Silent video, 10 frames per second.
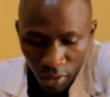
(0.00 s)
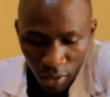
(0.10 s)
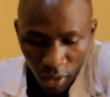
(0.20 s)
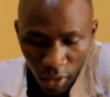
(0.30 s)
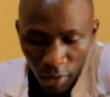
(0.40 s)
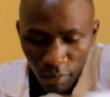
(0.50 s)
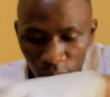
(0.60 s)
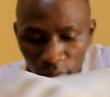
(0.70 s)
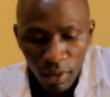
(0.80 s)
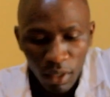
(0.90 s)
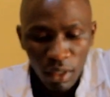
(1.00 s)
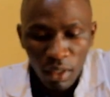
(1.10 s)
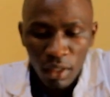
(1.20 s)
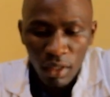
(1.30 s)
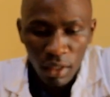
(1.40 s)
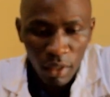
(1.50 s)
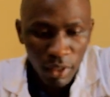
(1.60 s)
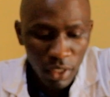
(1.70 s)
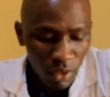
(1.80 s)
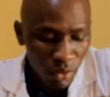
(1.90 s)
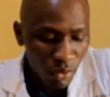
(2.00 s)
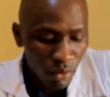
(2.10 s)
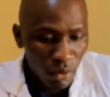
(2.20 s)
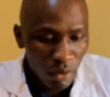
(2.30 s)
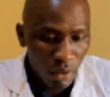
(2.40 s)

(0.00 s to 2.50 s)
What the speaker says: Okay. Now what I do,